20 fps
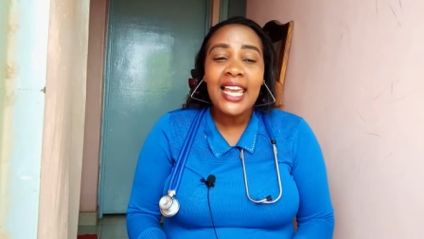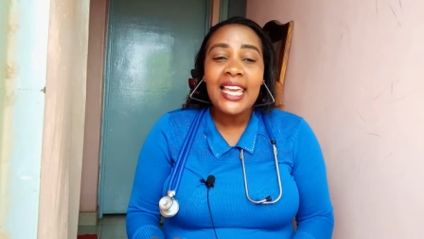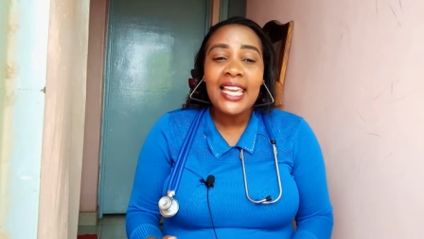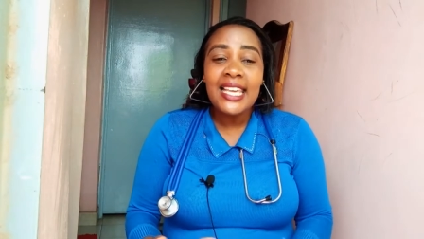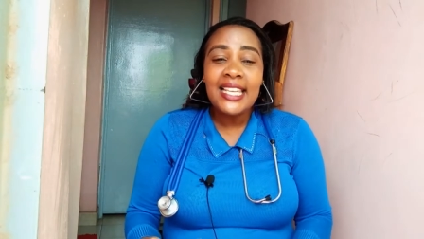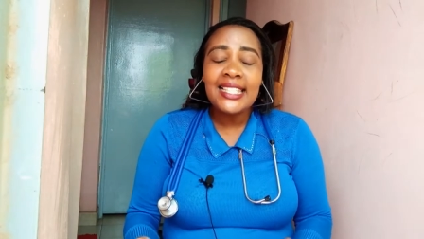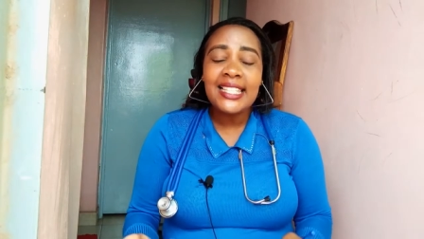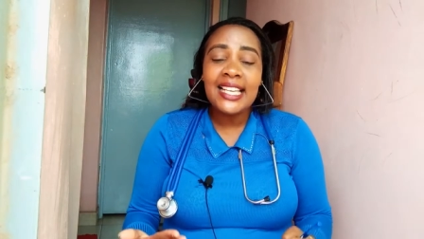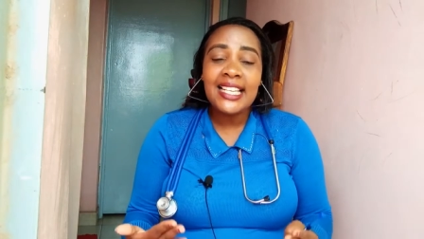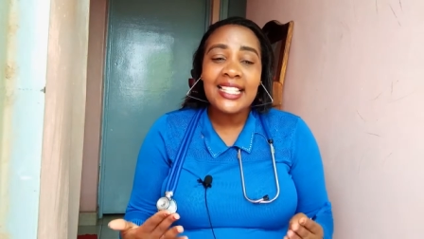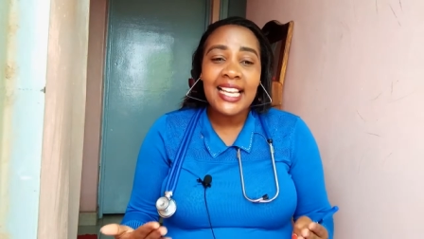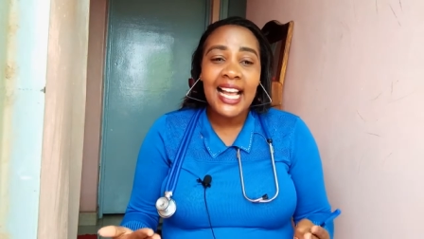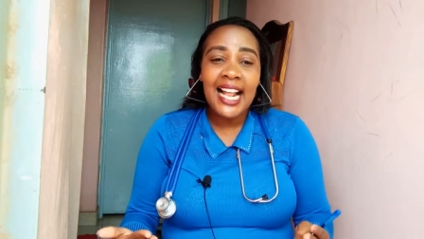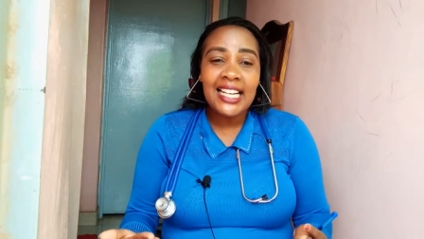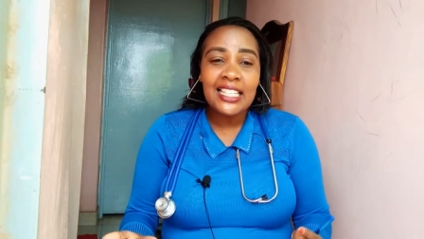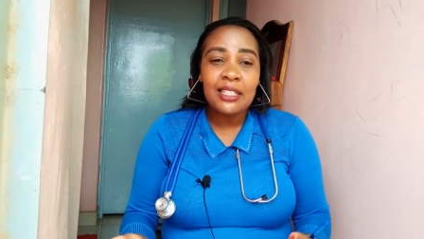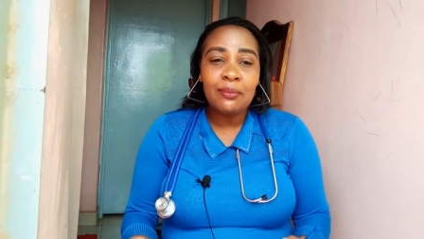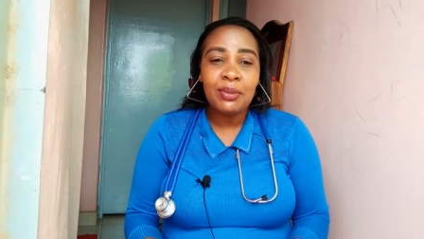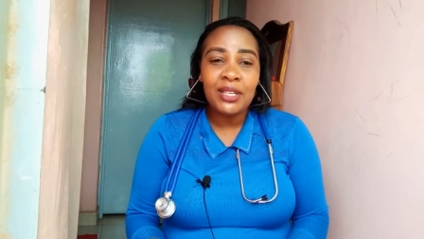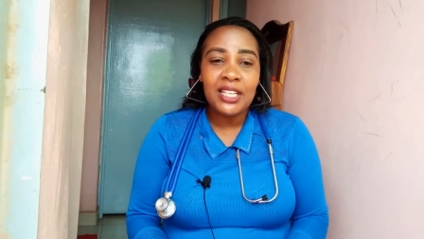is the
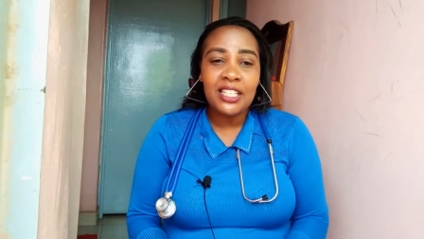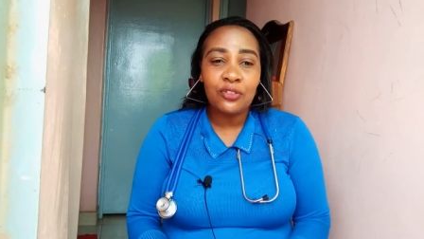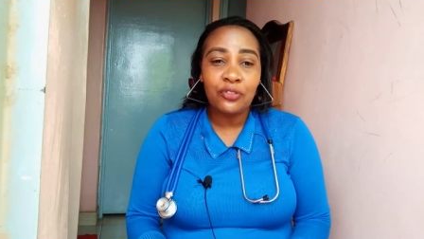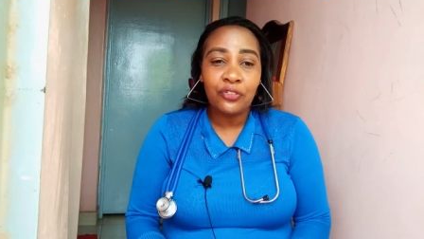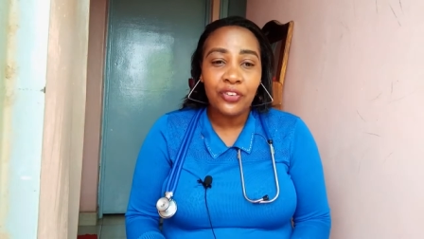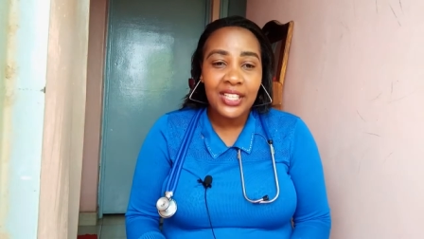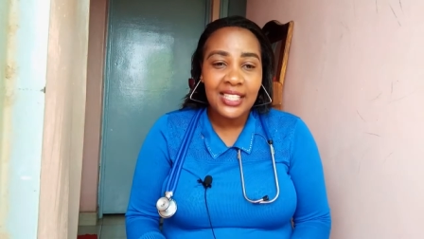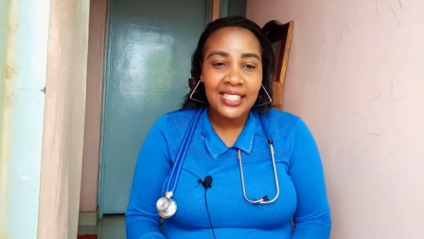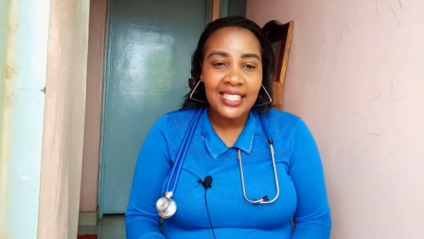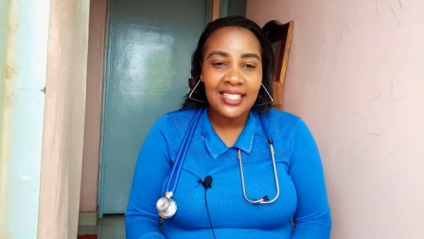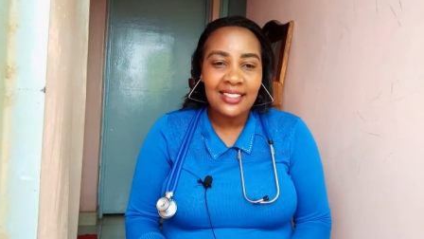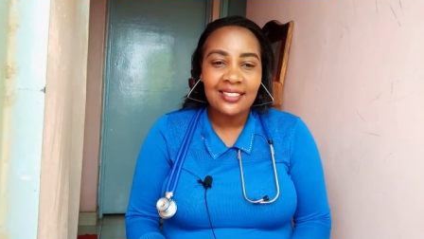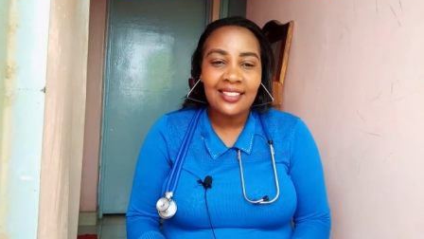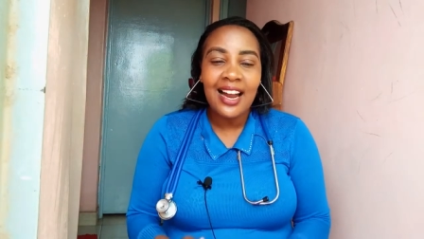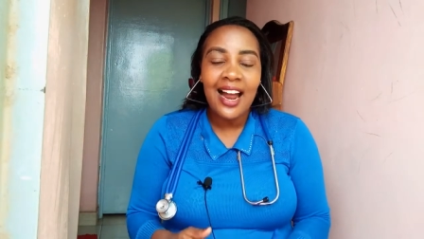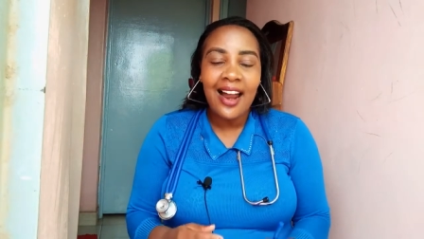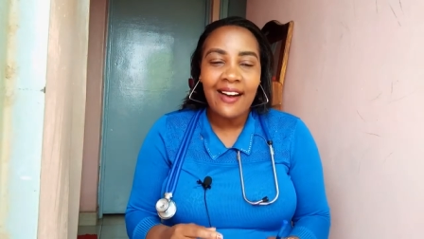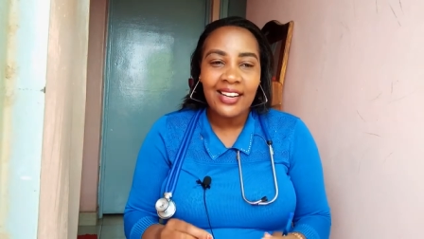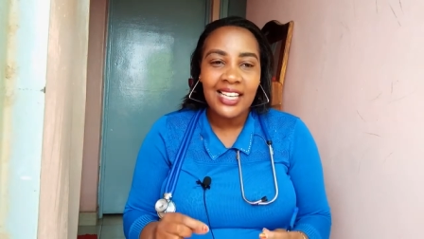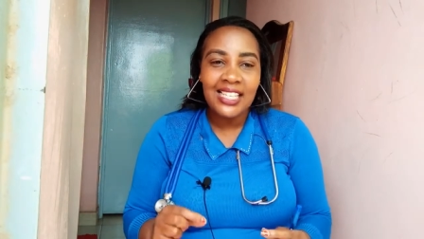child breastfeeding
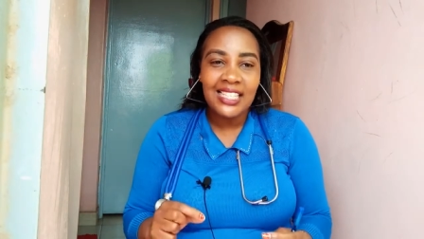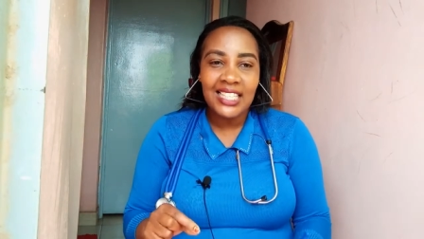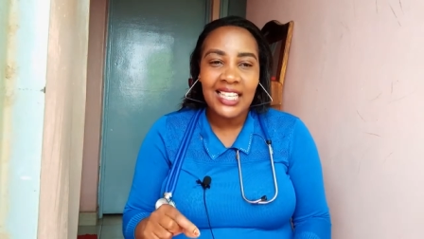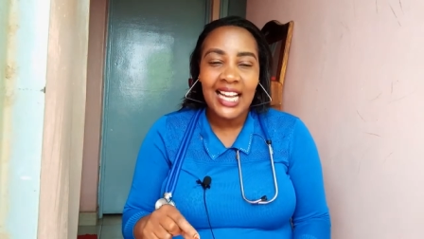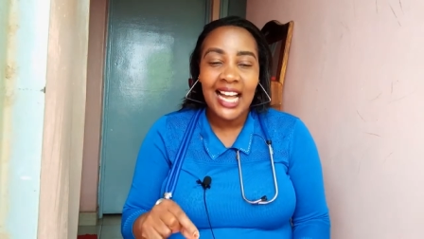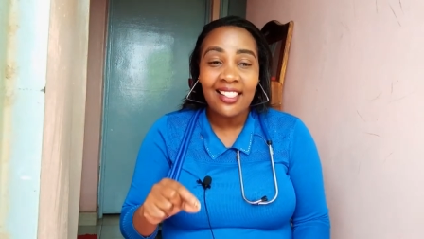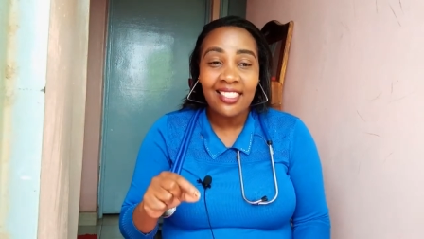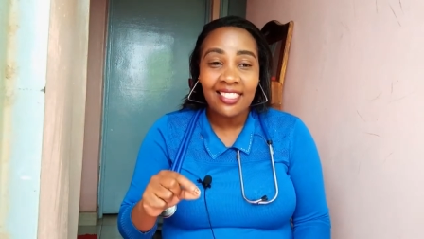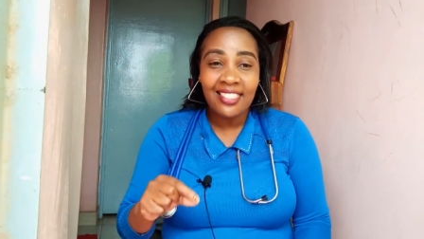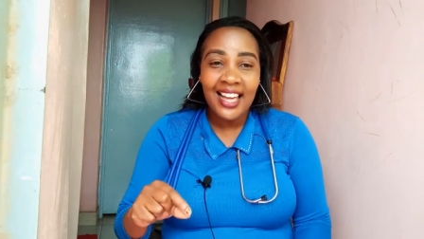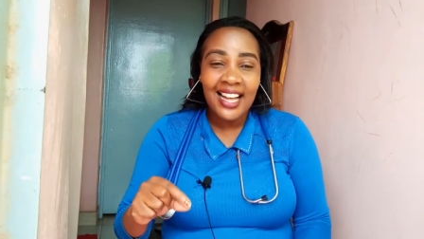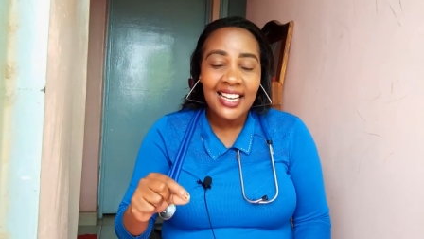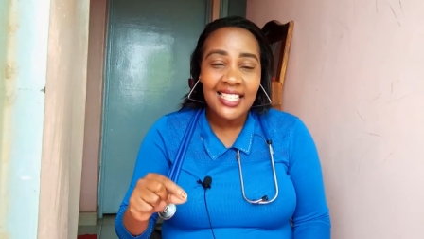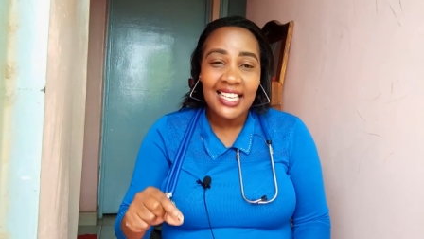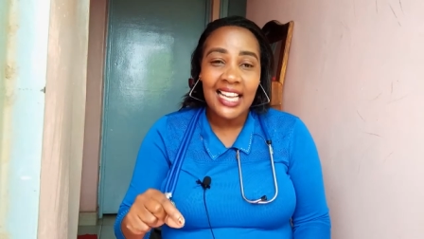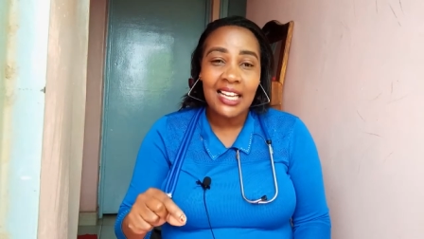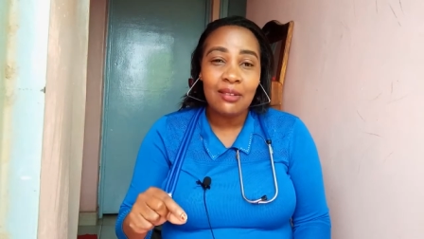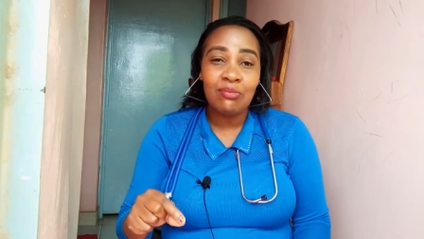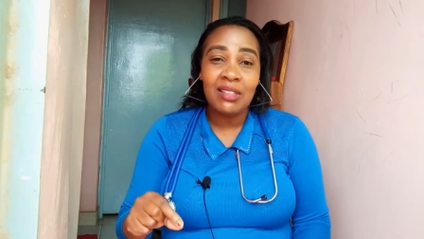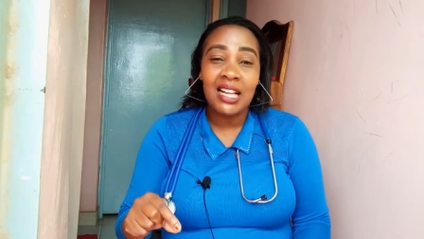currently at that
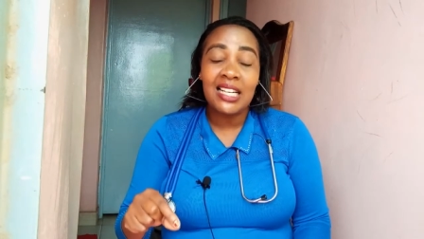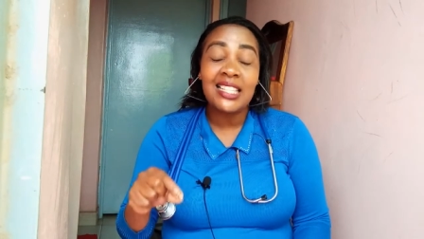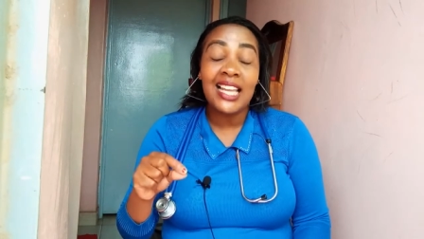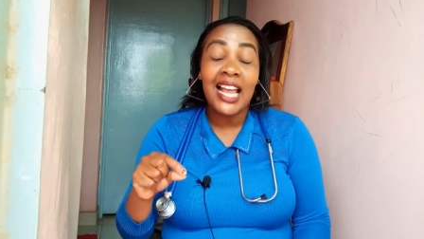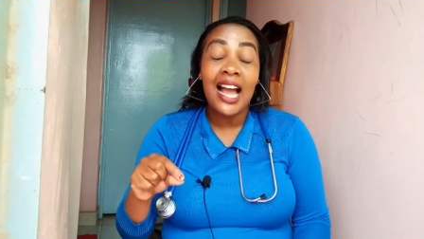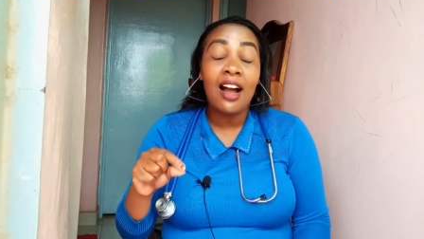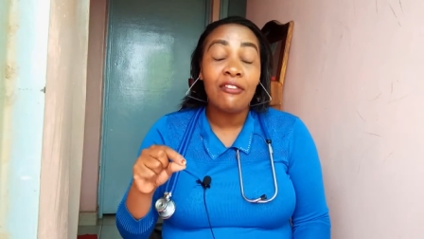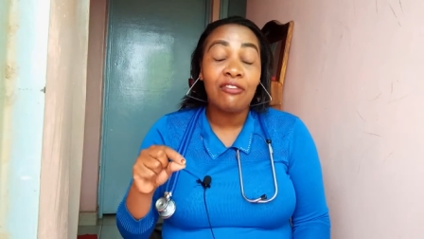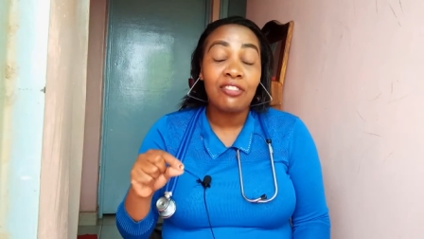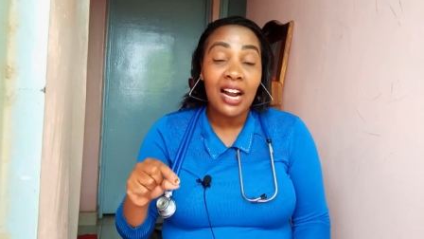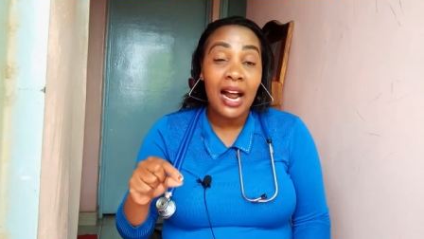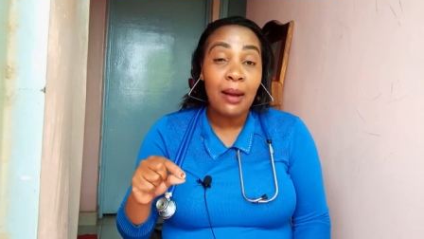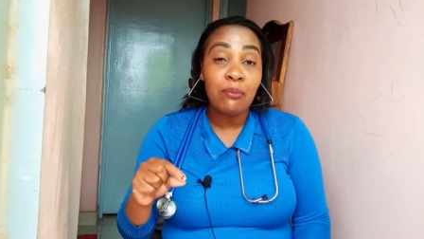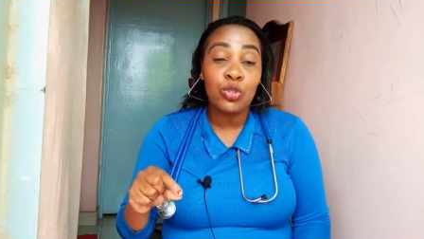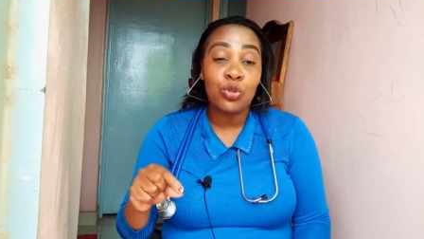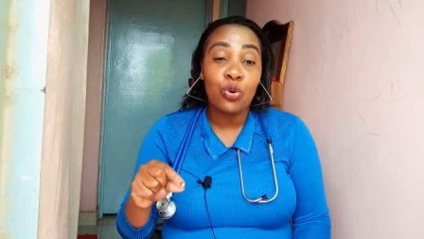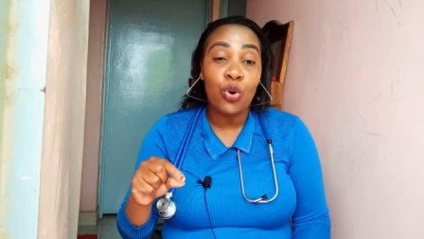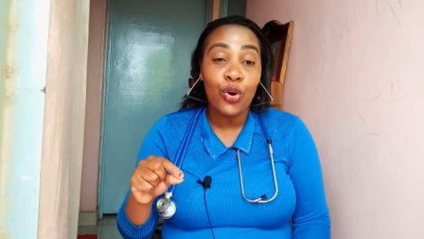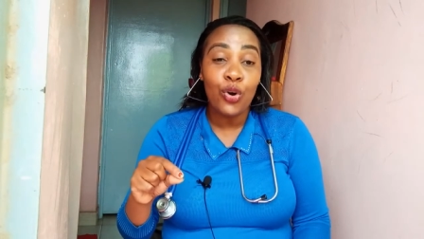time that they have come to